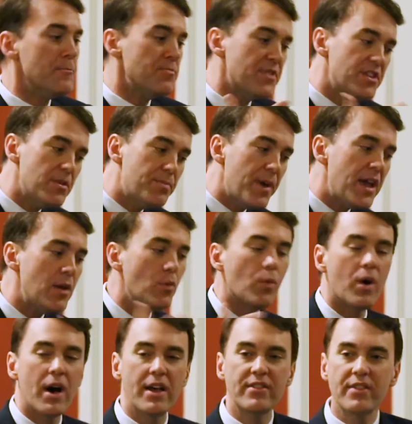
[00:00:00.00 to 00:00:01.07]
The debate
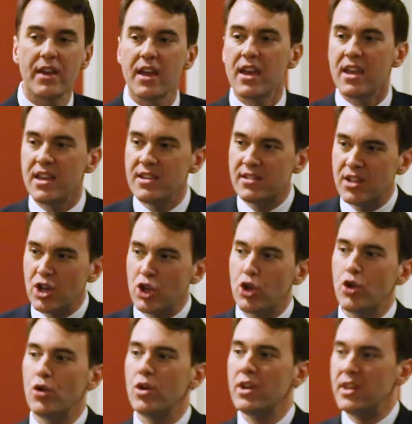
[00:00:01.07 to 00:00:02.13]
was, is it a
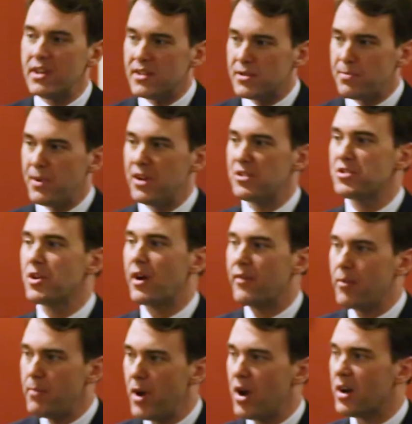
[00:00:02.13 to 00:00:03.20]
good expenditure of
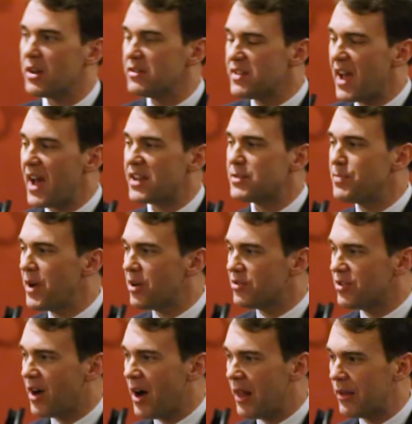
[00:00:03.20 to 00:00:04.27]
American taxpayer
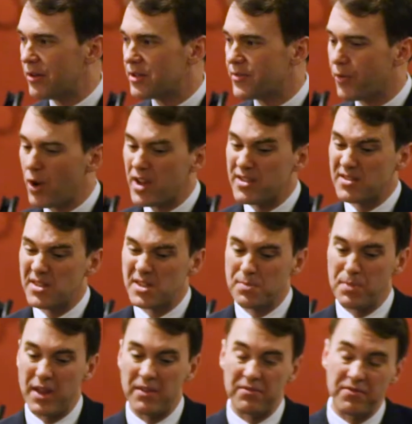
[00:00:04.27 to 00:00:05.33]
dollars for us to
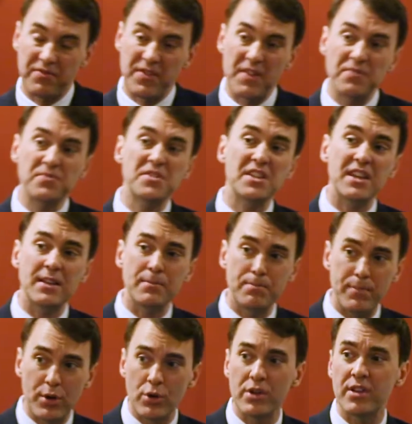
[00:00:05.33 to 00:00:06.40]
spend
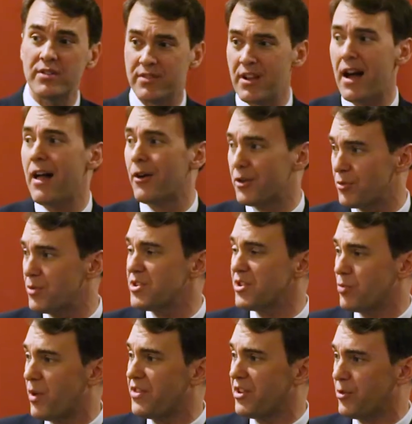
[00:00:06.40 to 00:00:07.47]
$15 billion, which
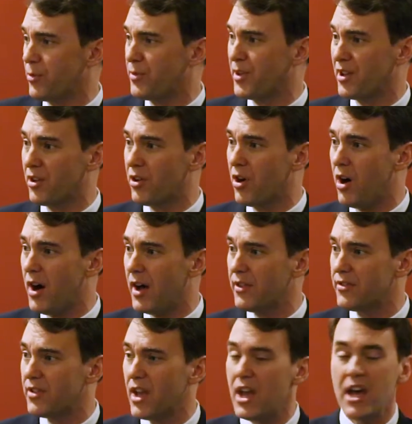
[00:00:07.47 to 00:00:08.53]
is what this was going to
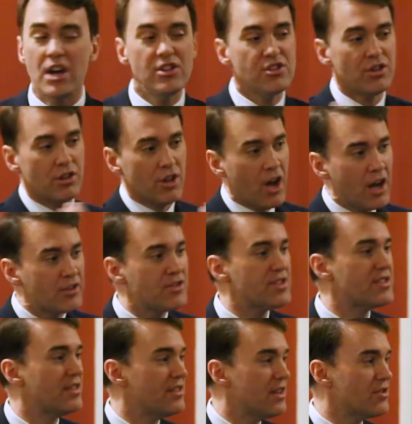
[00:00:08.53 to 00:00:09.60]
cost, to launch
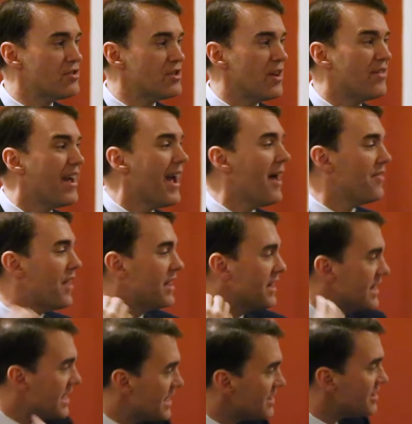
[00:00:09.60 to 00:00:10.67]
this initiative that at
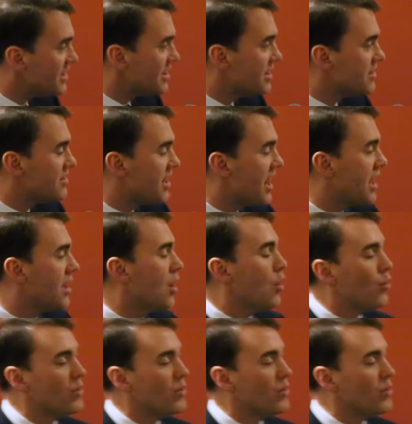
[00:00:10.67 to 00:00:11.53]
the end of the day